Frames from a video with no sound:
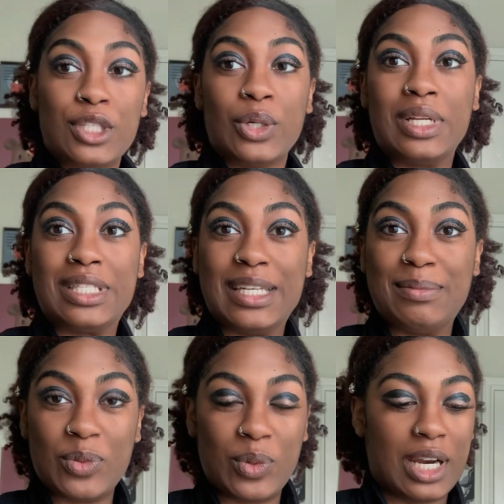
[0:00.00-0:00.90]
So
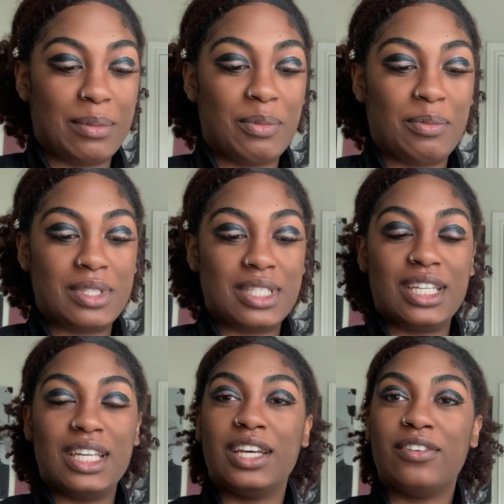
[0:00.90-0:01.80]
attempt one, I'm going to
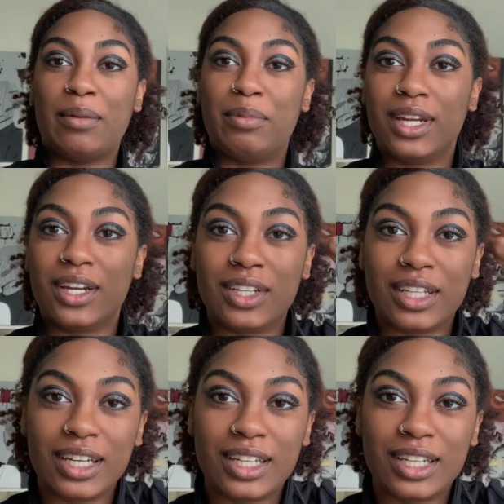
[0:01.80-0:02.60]
see if I put it on there,